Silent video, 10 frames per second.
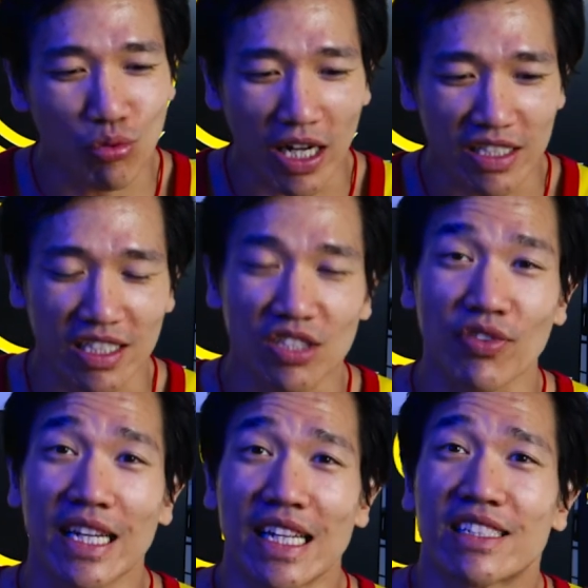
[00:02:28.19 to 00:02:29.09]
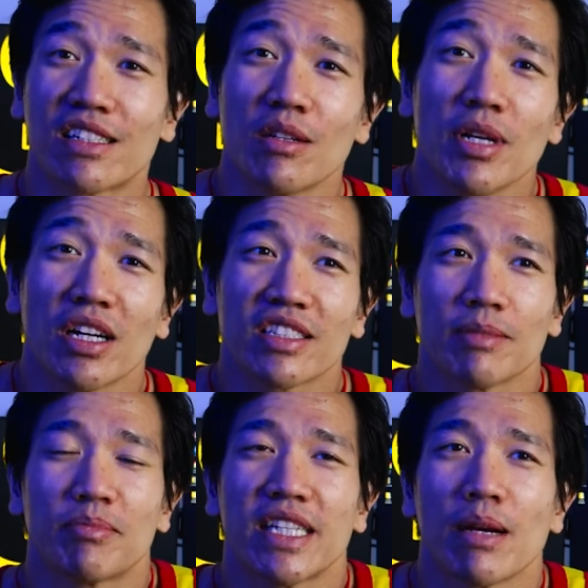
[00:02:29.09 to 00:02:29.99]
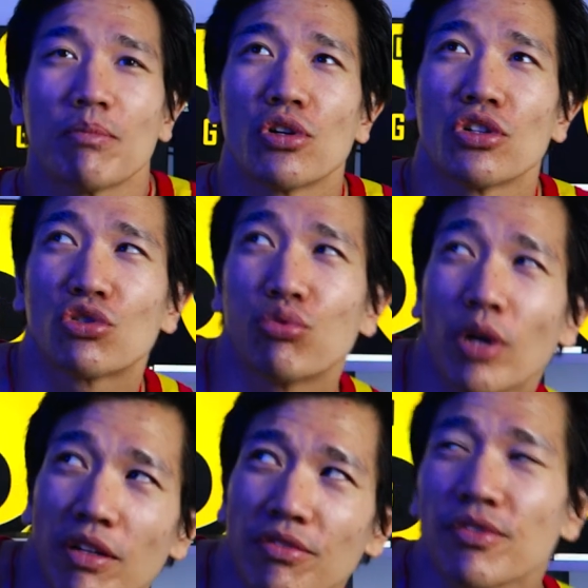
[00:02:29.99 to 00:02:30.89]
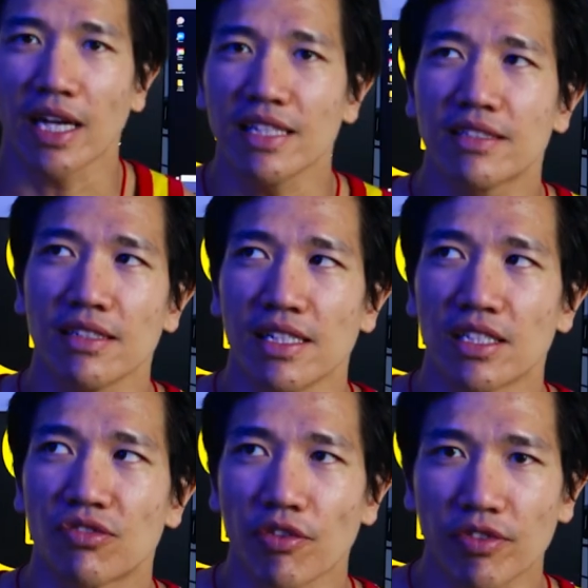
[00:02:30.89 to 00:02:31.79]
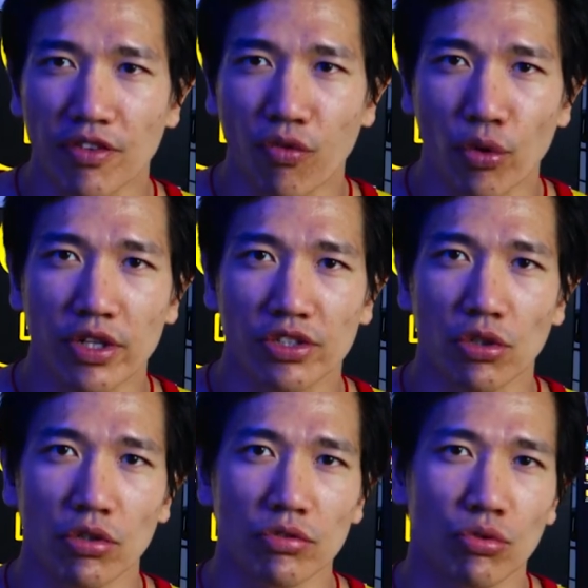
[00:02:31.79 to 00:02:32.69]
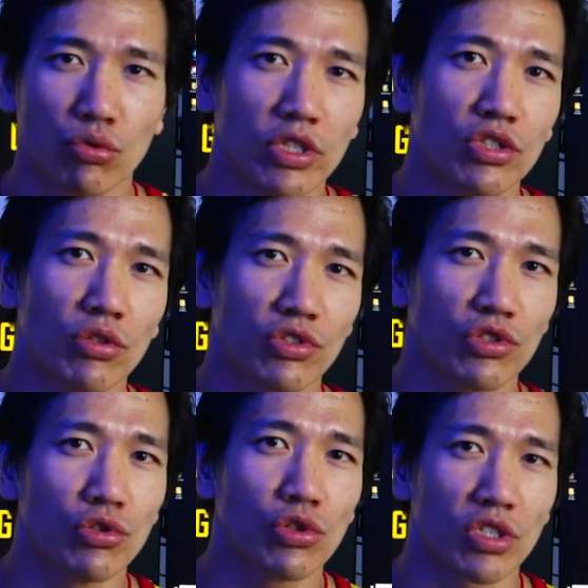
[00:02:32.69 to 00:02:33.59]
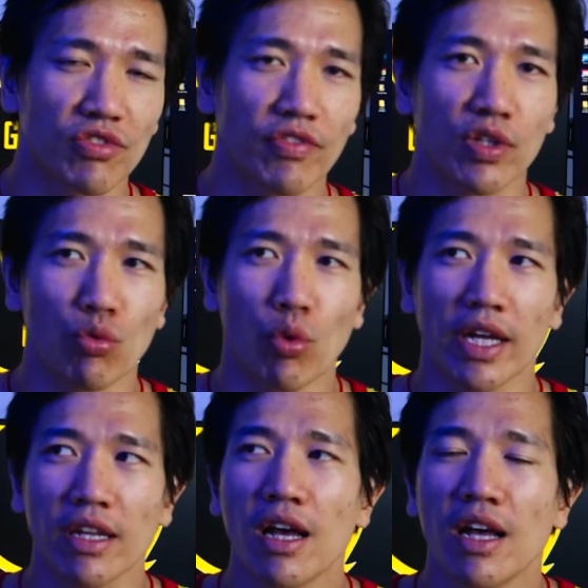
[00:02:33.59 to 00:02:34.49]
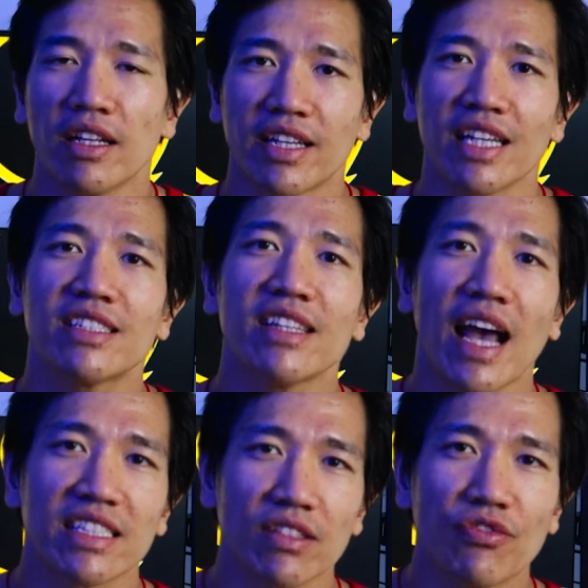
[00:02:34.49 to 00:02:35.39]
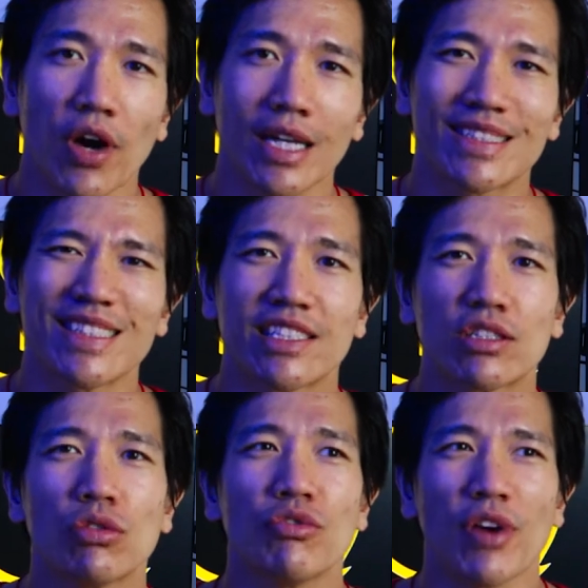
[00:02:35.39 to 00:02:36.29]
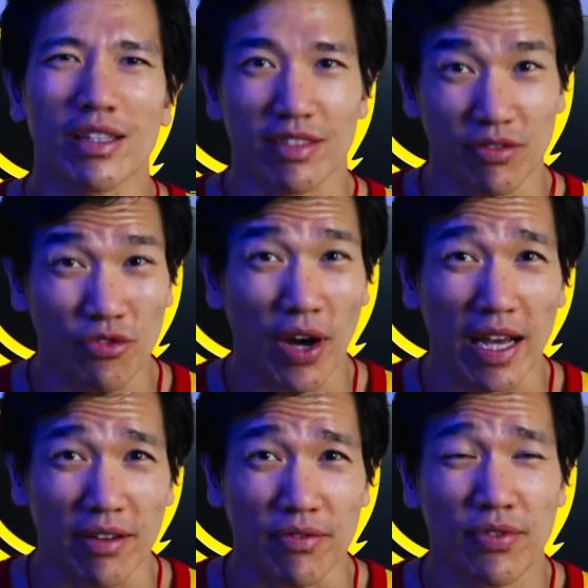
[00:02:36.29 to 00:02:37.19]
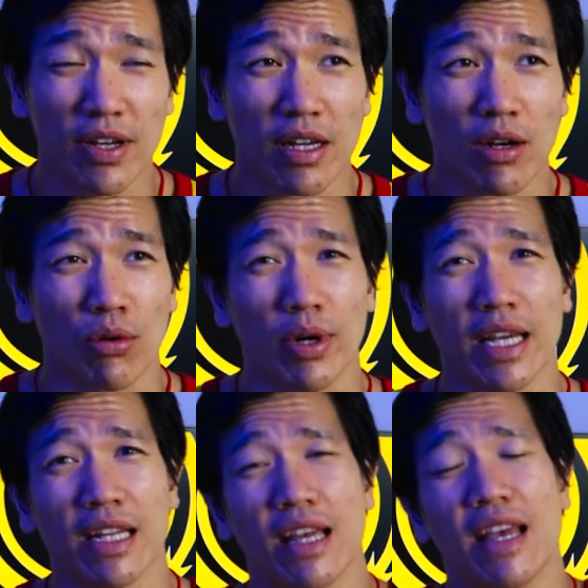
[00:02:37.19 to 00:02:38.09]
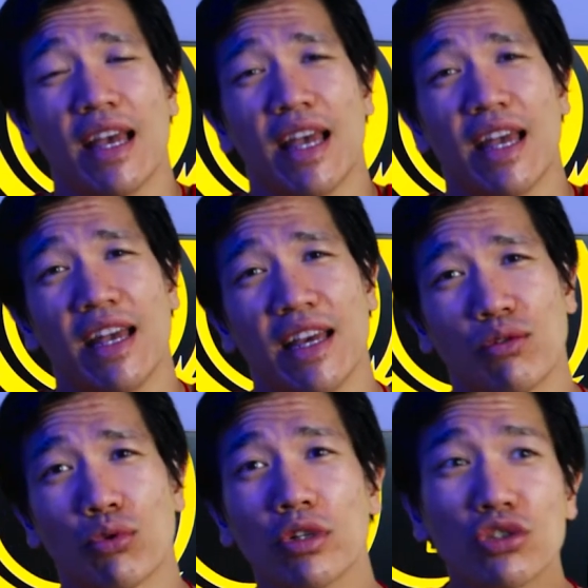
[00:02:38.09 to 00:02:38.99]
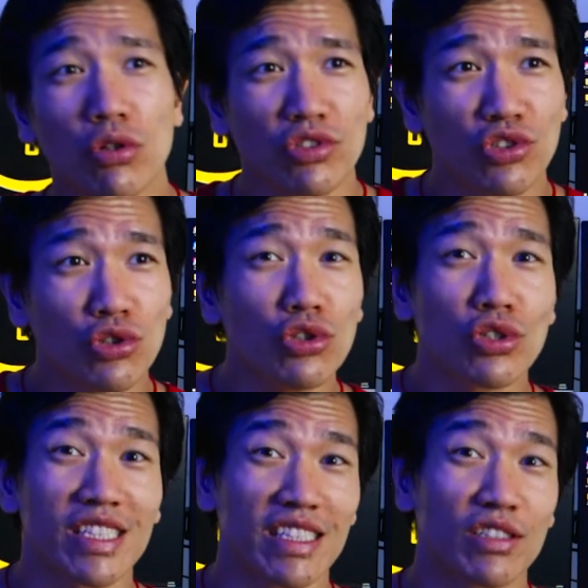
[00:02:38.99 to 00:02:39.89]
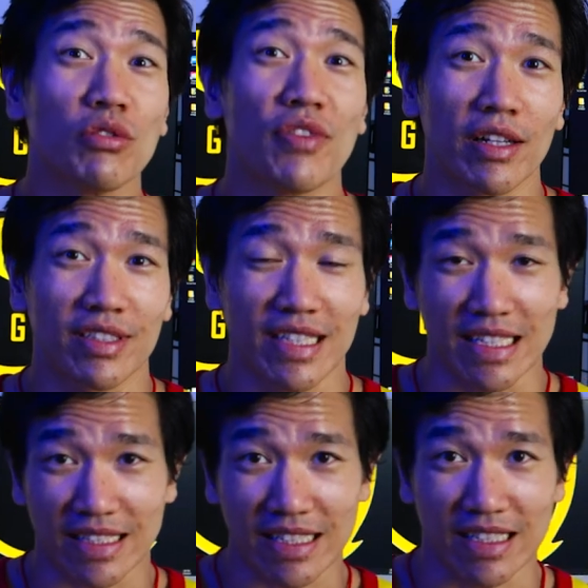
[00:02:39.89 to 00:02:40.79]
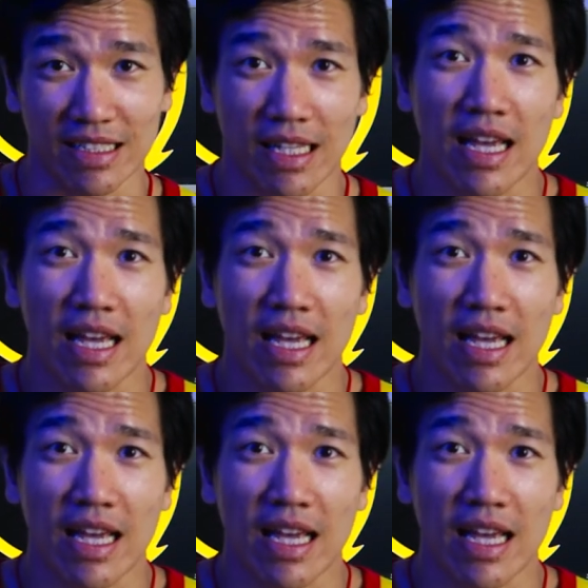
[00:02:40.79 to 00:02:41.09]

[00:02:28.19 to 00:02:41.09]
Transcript: watch this fight. It's gonna be on September 12th. Tyson is 54 years old. Roy Jones Jr. is 51. Tyson hasn't fought since 2005, right? And Roy Jones Jr. since 2018.